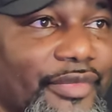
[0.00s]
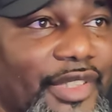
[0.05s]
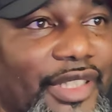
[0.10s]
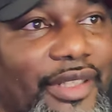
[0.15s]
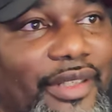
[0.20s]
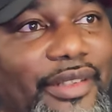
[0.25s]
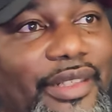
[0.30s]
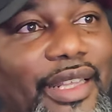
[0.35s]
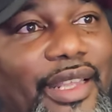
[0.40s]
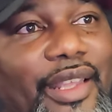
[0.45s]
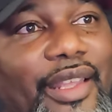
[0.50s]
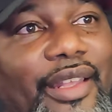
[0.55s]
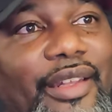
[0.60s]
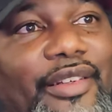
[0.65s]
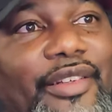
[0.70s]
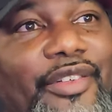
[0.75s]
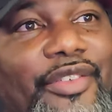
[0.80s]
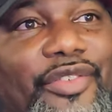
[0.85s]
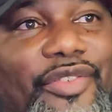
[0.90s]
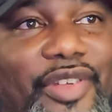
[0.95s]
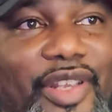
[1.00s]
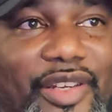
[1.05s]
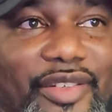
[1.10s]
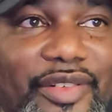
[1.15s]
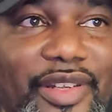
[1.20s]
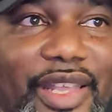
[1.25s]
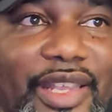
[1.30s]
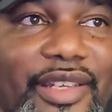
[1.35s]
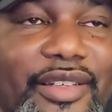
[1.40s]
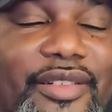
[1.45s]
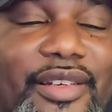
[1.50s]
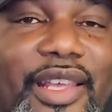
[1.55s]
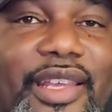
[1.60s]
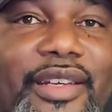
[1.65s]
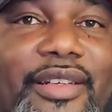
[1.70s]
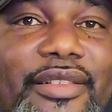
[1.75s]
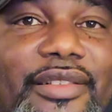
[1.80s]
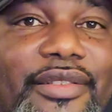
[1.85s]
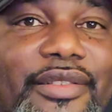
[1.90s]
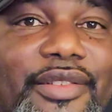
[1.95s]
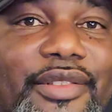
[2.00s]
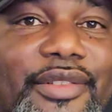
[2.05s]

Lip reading: And then 6 days later,